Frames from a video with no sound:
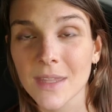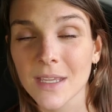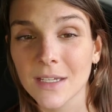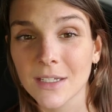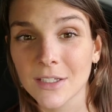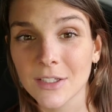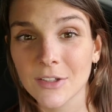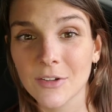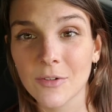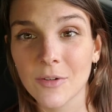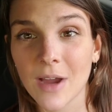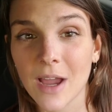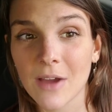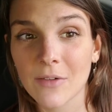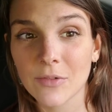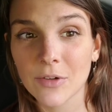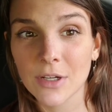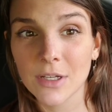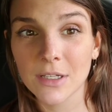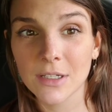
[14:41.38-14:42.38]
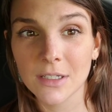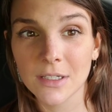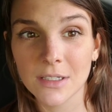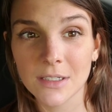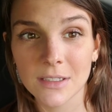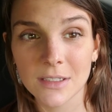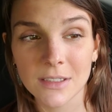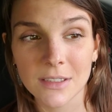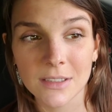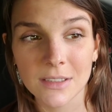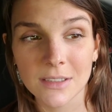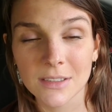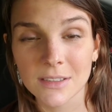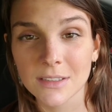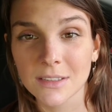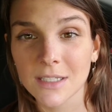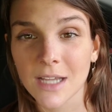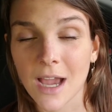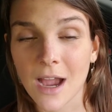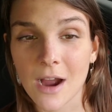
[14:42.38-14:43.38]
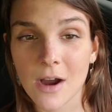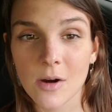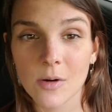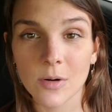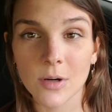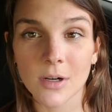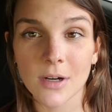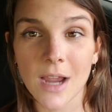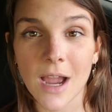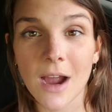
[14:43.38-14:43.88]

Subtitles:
you know, every hour,